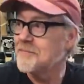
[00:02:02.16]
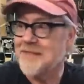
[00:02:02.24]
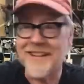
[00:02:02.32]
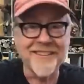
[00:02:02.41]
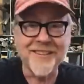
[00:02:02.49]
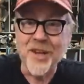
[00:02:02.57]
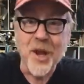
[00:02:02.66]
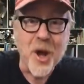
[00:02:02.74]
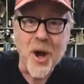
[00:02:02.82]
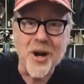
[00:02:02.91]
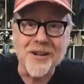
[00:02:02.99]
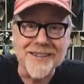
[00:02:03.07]
is
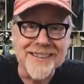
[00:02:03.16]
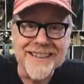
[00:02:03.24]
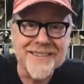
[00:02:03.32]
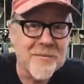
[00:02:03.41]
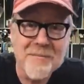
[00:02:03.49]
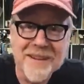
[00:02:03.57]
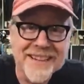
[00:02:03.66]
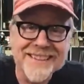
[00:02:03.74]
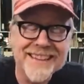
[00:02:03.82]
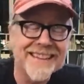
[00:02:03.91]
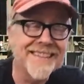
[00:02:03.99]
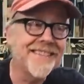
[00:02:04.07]
long. It's a big
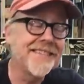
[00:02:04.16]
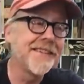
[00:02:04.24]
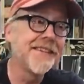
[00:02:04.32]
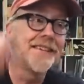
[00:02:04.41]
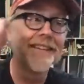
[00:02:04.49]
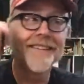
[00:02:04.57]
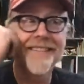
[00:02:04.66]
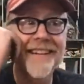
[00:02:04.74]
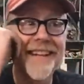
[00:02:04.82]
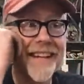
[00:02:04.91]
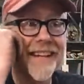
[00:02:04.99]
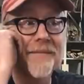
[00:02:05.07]
list. It's
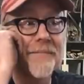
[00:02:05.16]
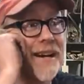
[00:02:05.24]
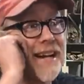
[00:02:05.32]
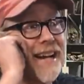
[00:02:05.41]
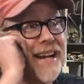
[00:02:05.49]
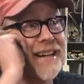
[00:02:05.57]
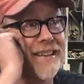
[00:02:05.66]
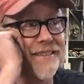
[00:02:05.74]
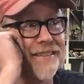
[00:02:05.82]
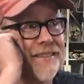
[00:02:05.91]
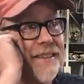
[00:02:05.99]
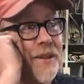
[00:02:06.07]
kicking my
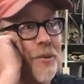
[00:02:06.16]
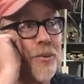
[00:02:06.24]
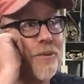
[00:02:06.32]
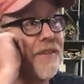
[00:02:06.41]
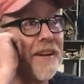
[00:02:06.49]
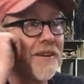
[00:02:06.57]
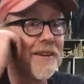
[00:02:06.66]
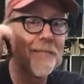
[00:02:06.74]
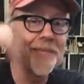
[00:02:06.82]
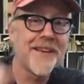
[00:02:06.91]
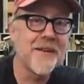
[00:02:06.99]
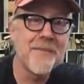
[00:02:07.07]
ass. We're very
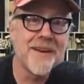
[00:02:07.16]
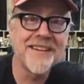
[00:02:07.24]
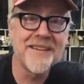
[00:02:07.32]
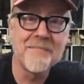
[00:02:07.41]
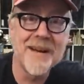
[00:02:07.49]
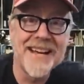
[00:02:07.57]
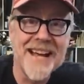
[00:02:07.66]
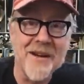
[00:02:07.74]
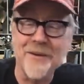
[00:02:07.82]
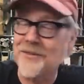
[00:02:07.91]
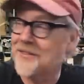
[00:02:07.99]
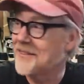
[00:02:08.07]
upset about it in my
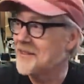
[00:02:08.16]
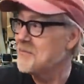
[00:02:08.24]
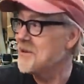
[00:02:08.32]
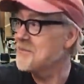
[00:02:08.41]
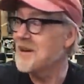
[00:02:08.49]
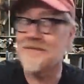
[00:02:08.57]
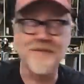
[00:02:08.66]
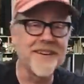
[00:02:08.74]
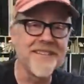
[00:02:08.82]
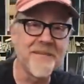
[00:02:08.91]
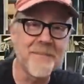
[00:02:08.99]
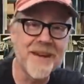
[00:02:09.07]
house and among my
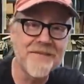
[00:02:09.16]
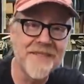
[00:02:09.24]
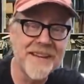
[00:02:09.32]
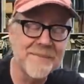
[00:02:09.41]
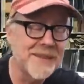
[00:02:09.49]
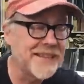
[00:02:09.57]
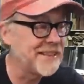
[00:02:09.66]
friends and my family